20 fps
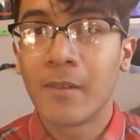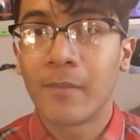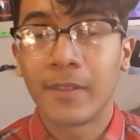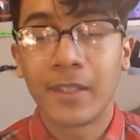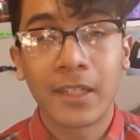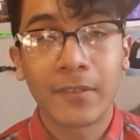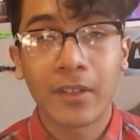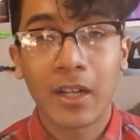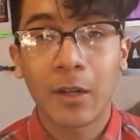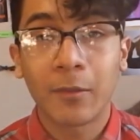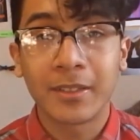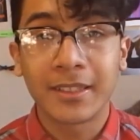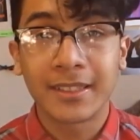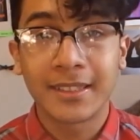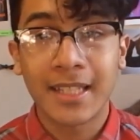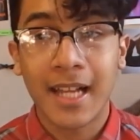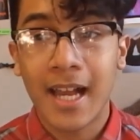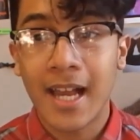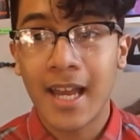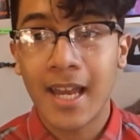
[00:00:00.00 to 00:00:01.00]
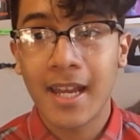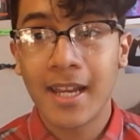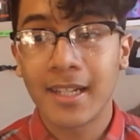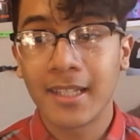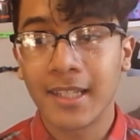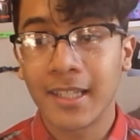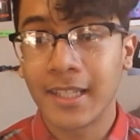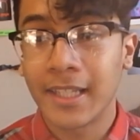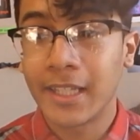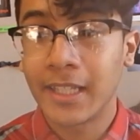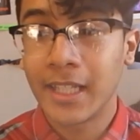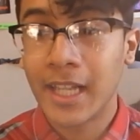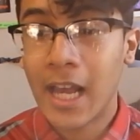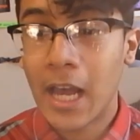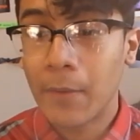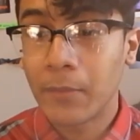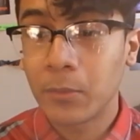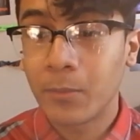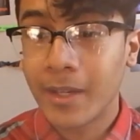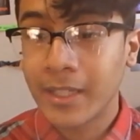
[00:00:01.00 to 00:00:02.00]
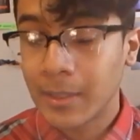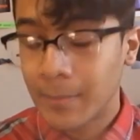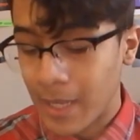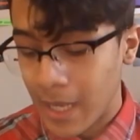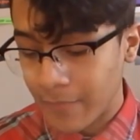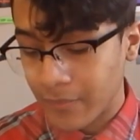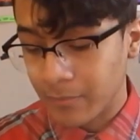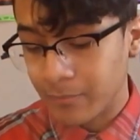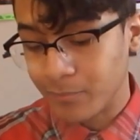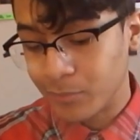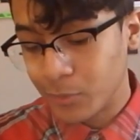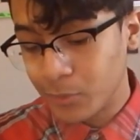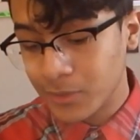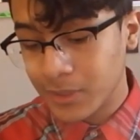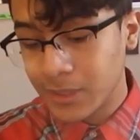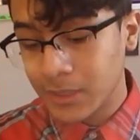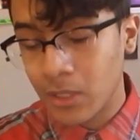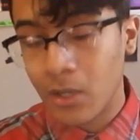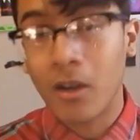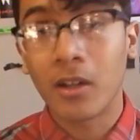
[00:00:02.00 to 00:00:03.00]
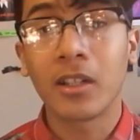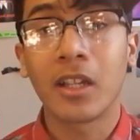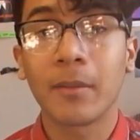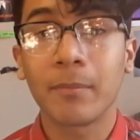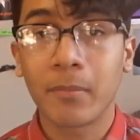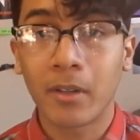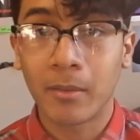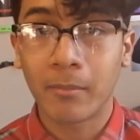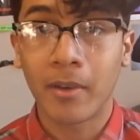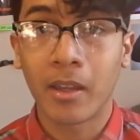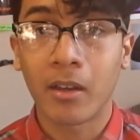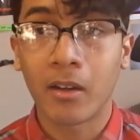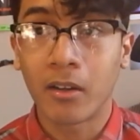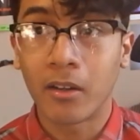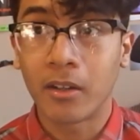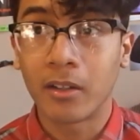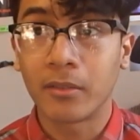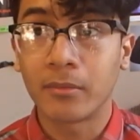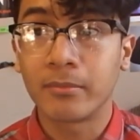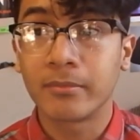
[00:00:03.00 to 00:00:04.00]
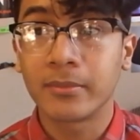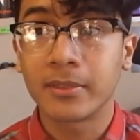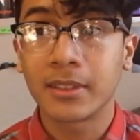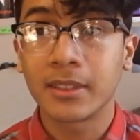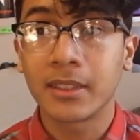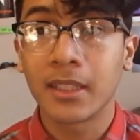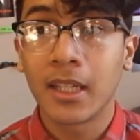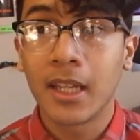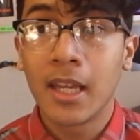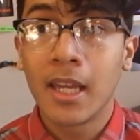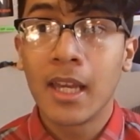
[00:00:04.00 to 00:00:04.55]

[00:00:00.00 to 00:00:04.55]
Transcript: whenever I was sad, and I would wind up having bruises all up on my arms.